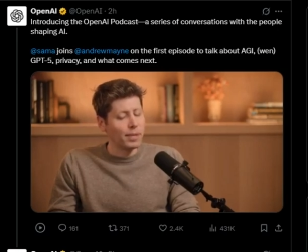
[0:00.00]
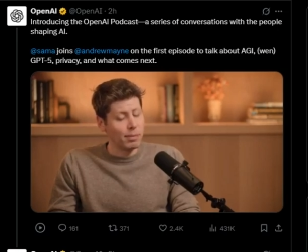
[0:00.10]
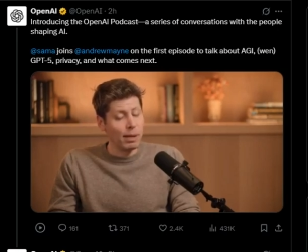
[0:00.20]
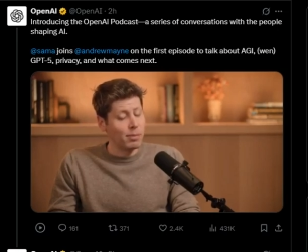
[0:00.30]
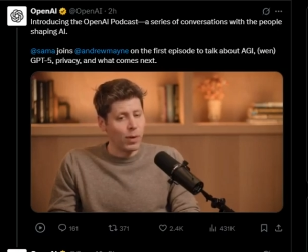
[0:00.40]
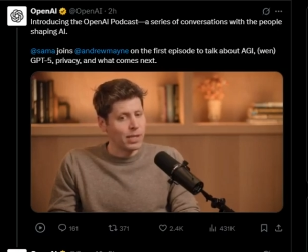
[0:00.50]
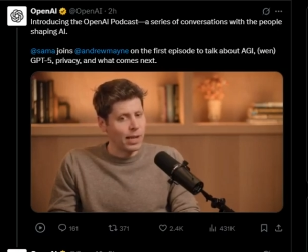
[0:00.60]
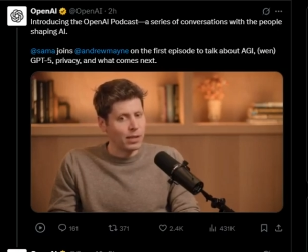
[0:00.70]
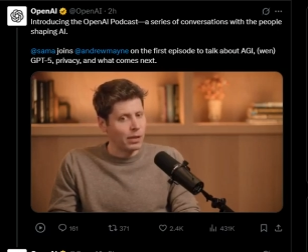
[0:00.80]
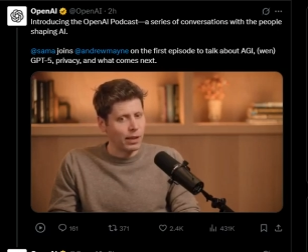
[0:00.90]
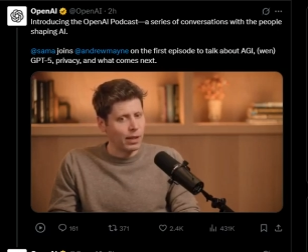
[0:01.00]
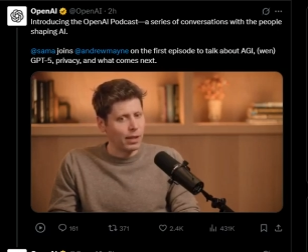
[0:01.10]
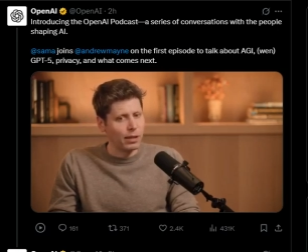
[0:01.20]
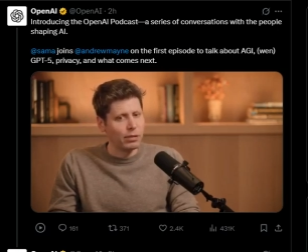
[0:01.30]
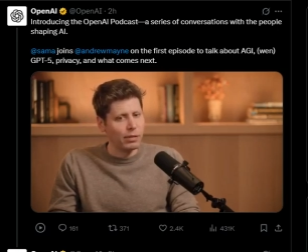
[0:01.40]
Sometimes in ways I don't even
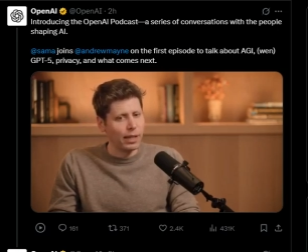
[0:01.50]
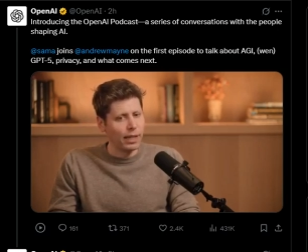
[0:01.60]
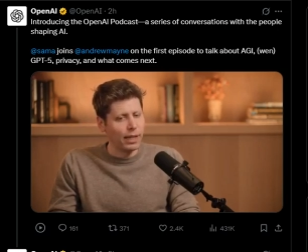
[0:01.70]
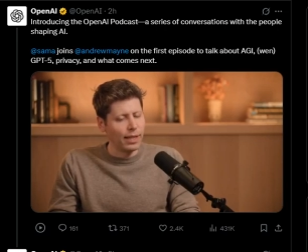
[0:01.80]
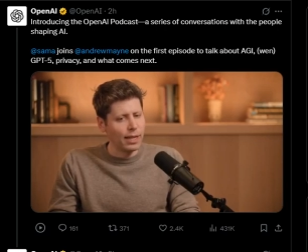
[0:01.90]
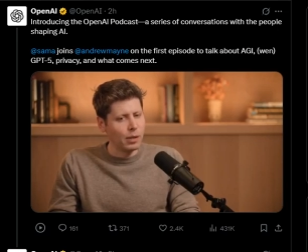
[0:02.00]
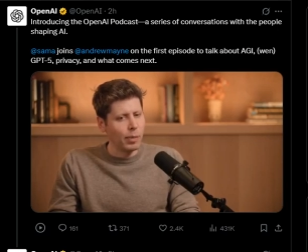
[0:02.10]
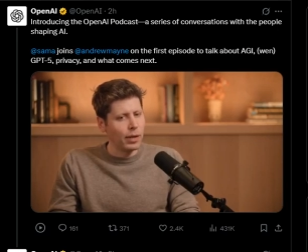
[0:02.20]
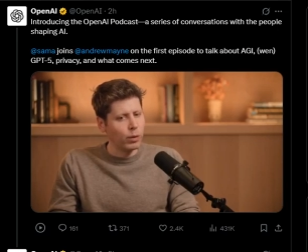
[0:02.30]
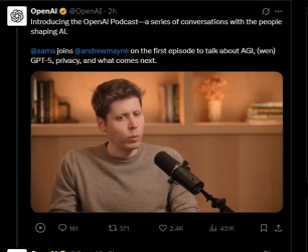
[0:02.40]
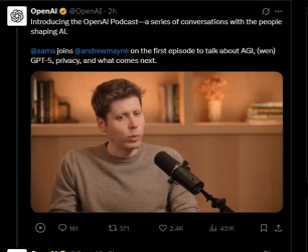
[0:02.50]
think of. Like that has been a